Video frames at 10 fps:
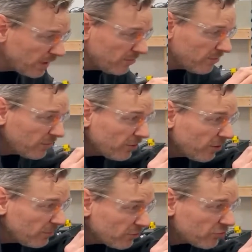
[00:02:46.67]
into the
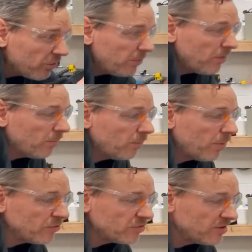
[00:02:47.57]
terminal strip at the
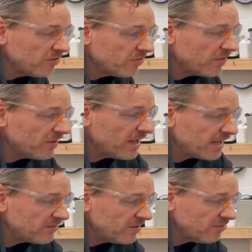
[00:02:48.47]
positive and the
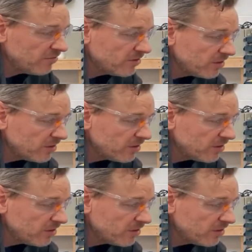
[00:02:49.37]
negative,